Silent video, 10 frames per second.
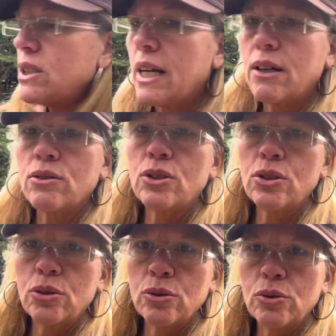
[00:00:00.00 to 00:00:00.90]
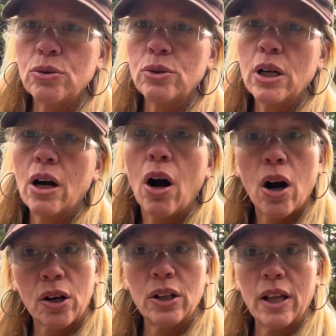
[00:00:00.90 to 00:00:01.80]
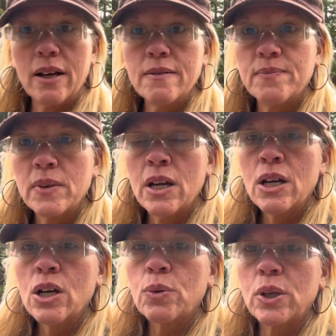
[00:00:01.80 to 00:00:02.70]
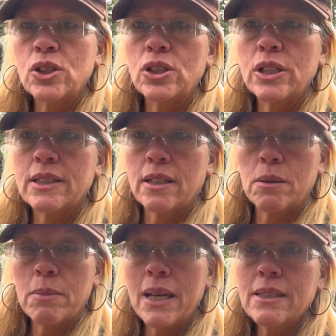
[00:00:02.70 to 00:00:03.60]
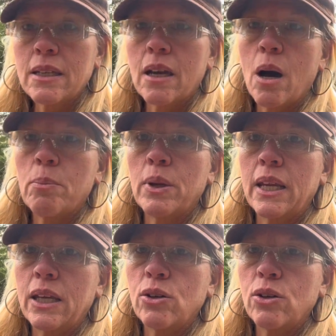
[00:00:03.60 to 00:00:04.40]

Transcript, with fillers: out to Harkla, which is an amazing company.